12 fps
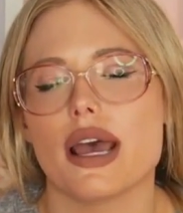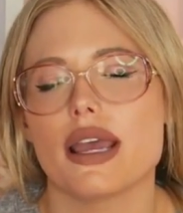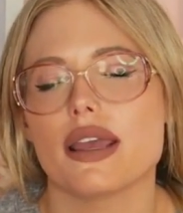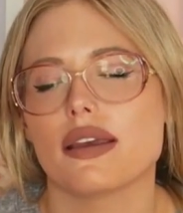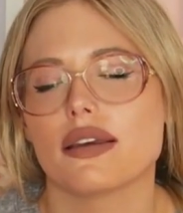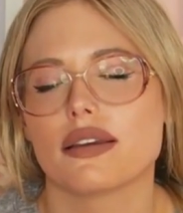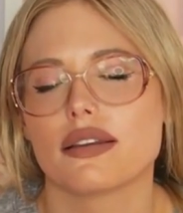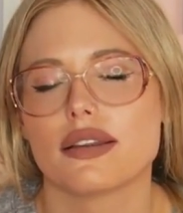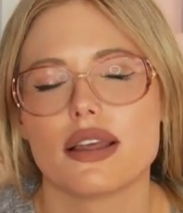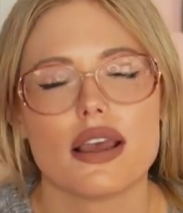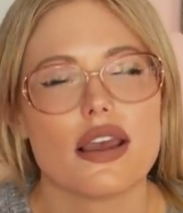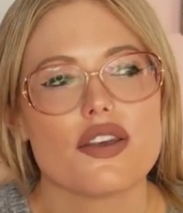The
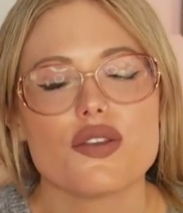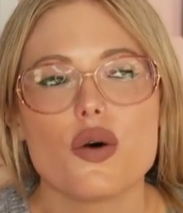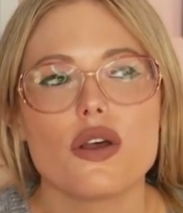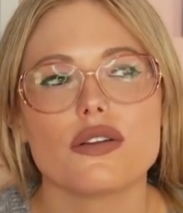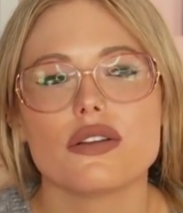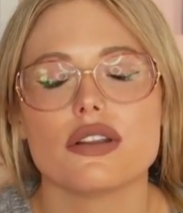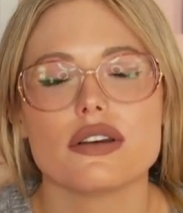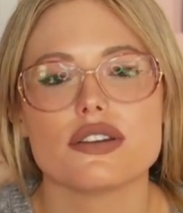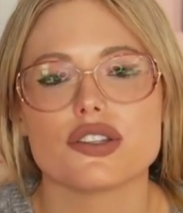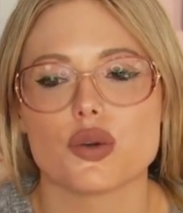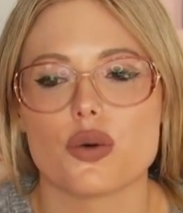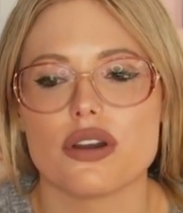whole
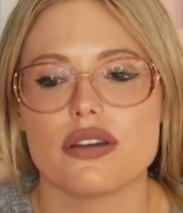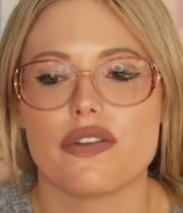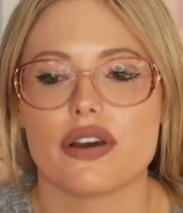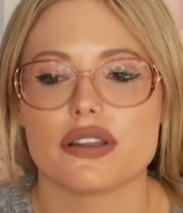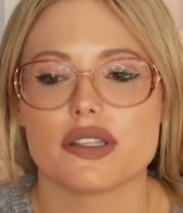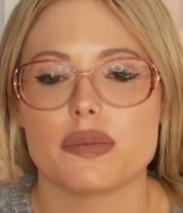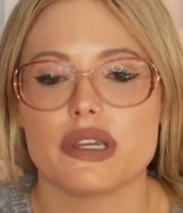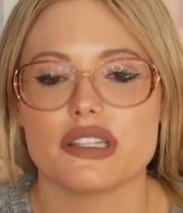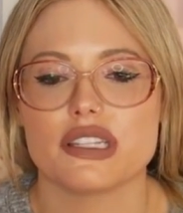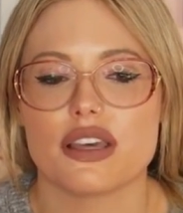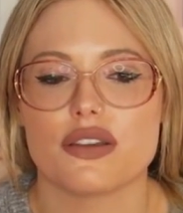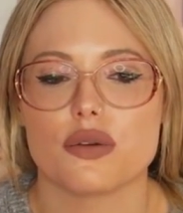story of us being
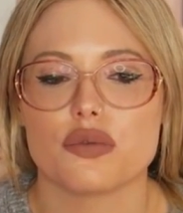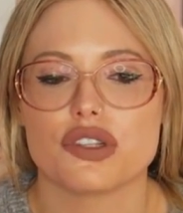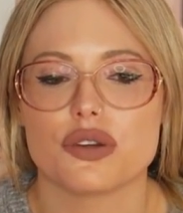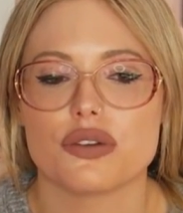together